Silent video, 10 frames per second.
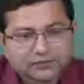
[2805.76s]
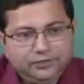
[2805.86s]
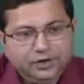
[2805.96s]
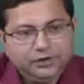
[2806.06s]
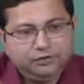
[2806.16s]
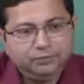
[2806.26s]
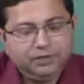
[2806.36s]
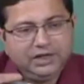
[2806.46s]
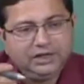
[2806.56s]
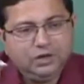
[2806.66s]
for it to
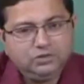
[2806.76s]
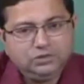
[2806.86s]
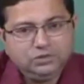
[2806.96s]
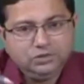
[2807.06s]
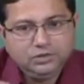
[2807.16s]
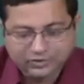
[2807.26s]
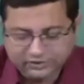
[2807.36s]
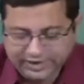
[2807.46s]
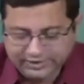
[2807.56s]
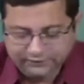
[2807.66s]
burn out
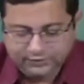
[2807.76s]
starting